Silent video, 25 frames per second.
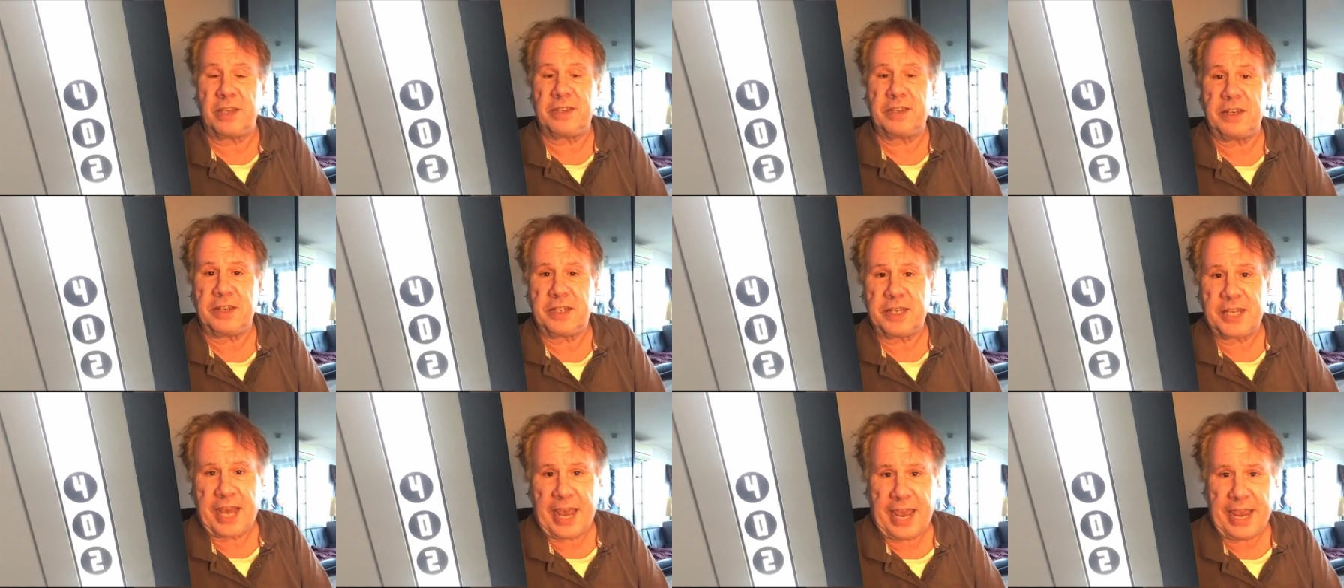
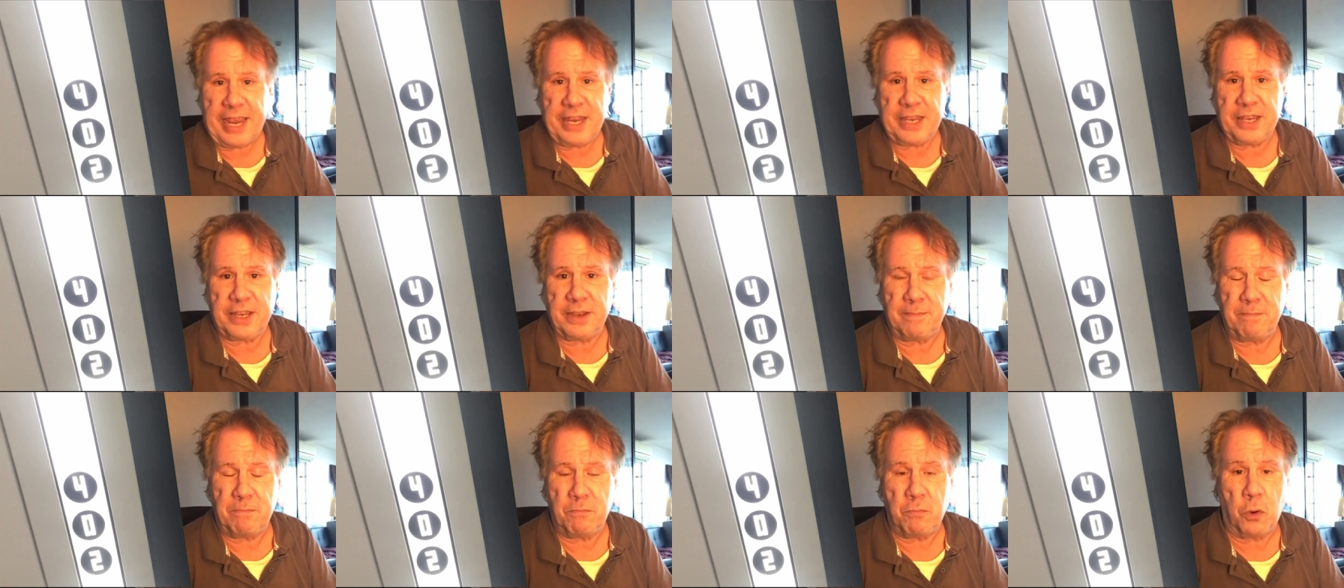doesn't
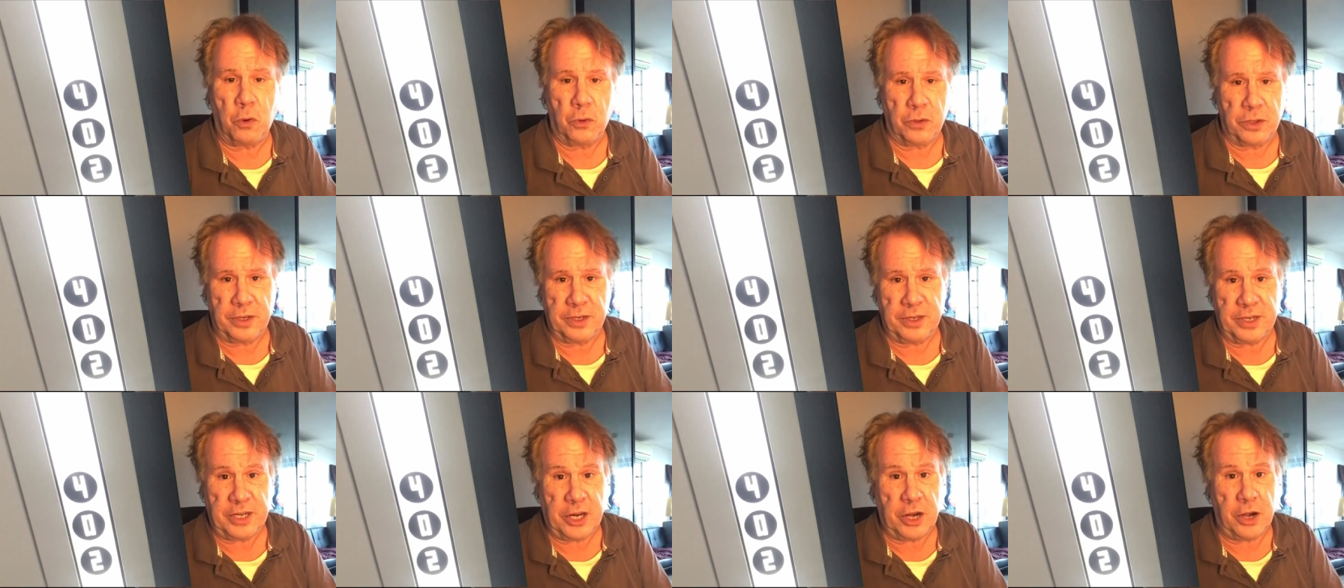take more
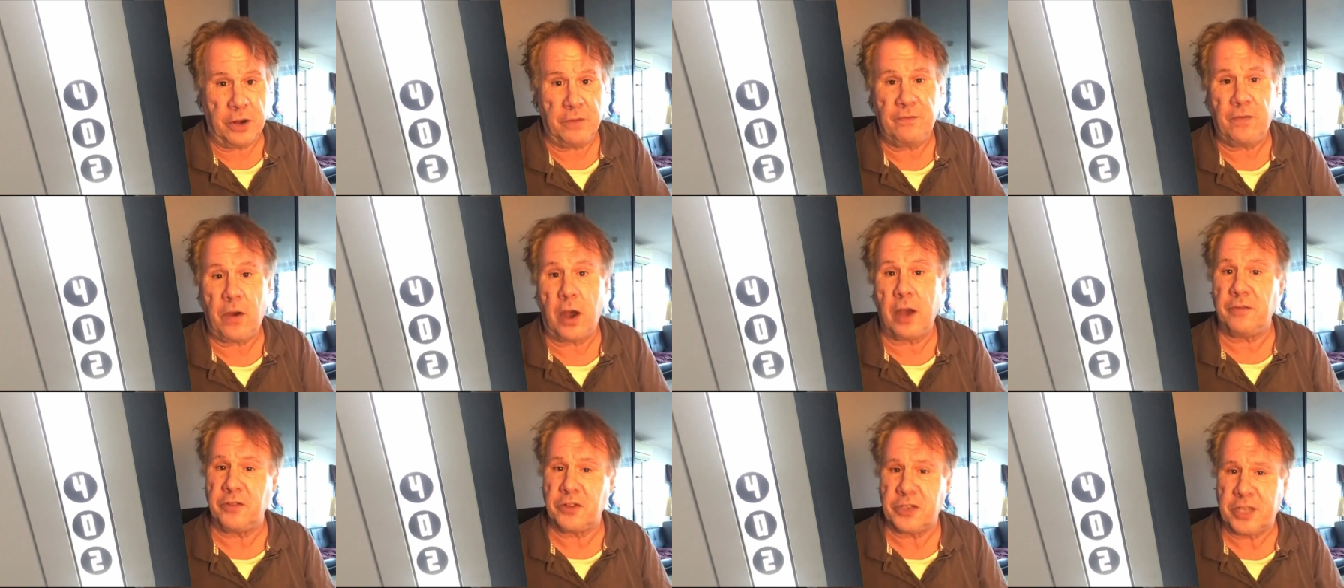than
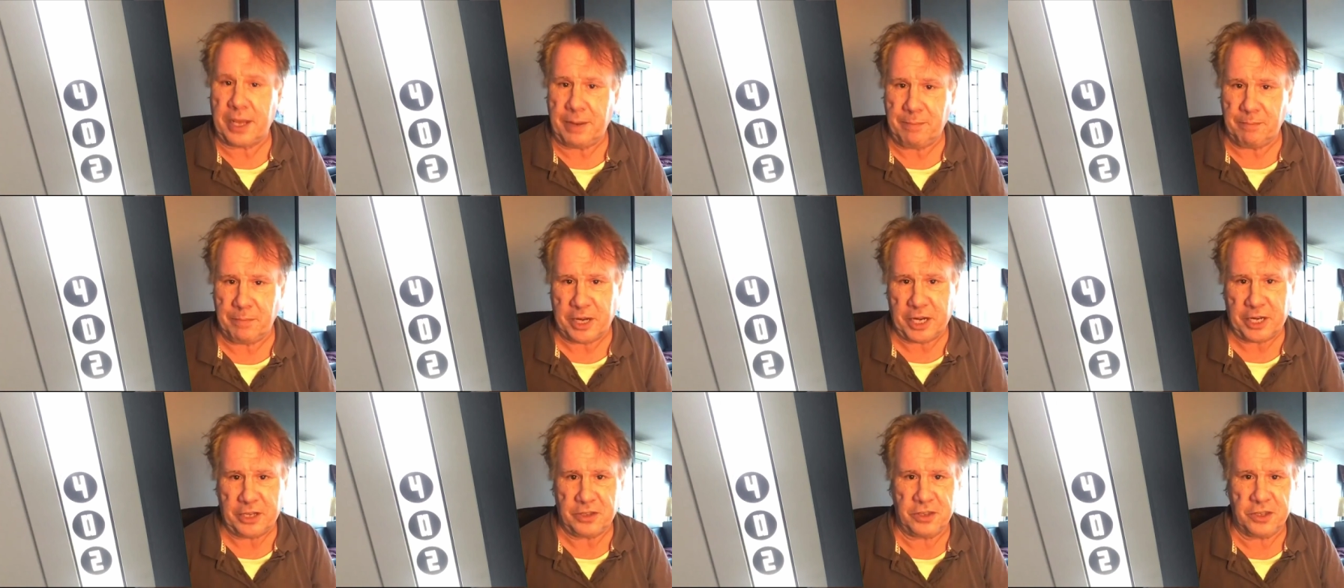5 or 10
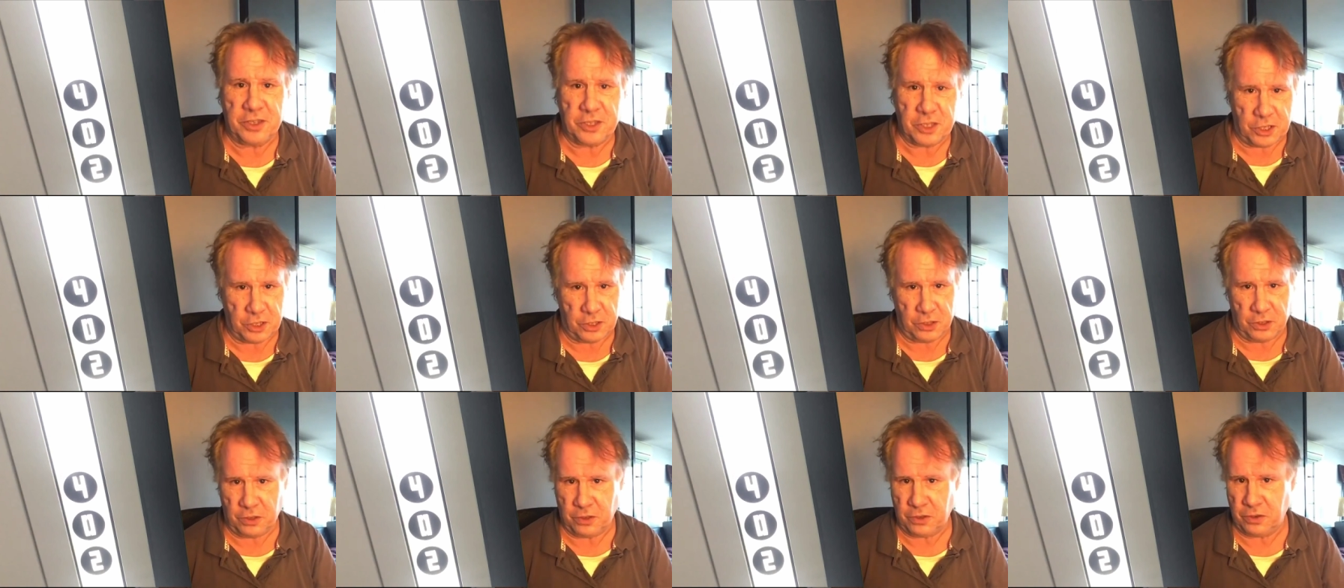minutes
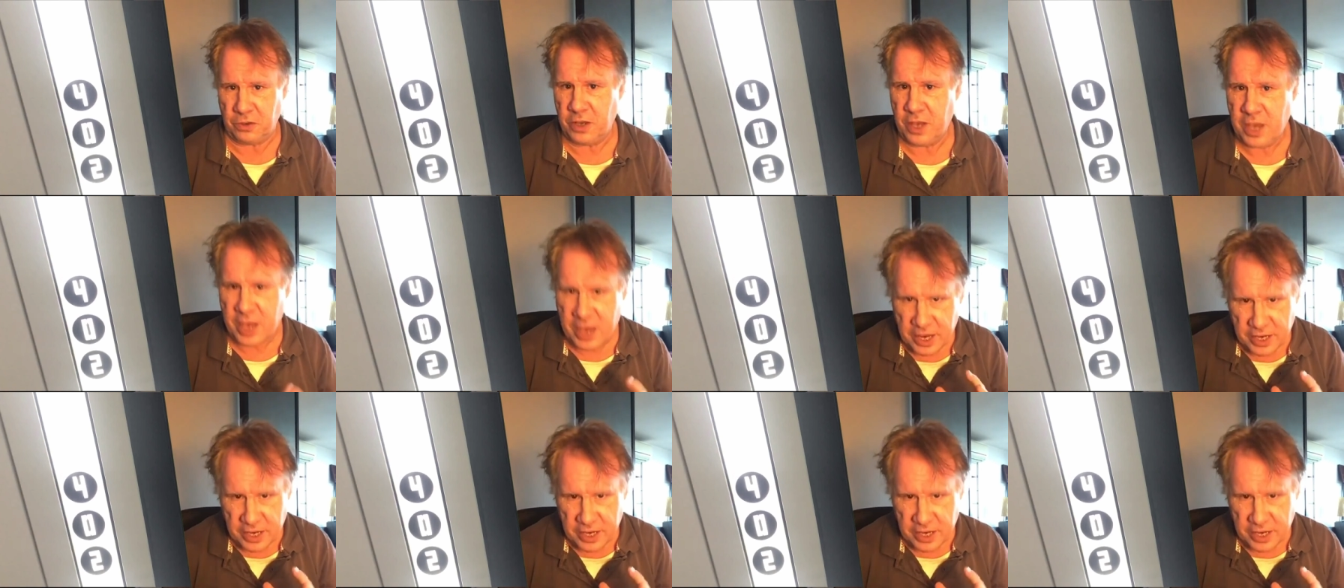to